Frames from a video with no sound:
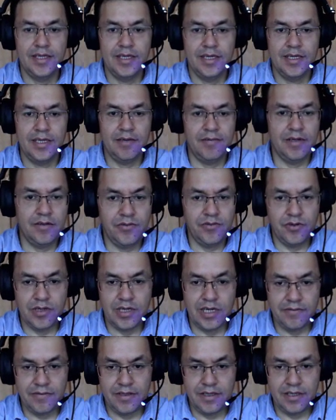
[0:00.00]
Even if you
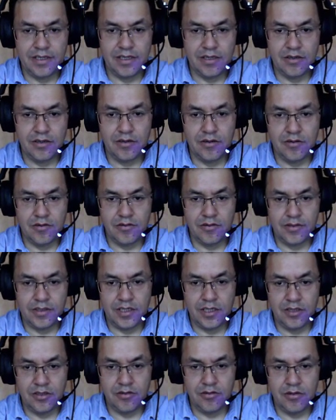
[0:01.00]
have the on
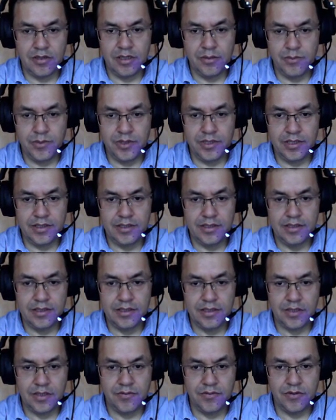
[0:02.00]
Kindle Limited,
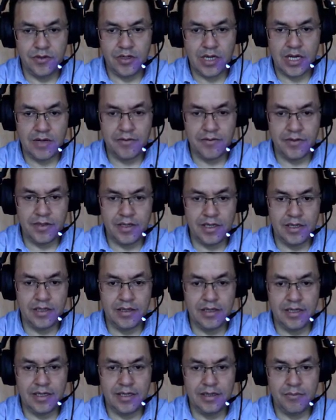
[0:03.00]
if you have
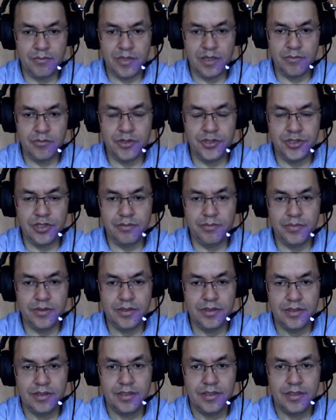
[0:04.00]
that membership,
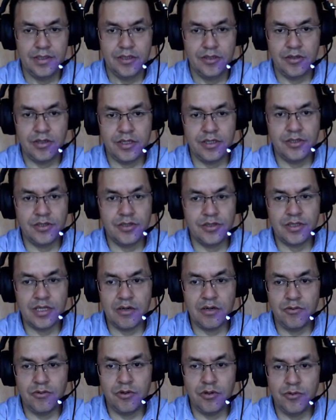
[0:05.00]
you can just
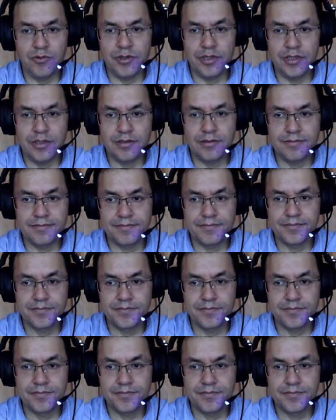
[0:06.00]
download it.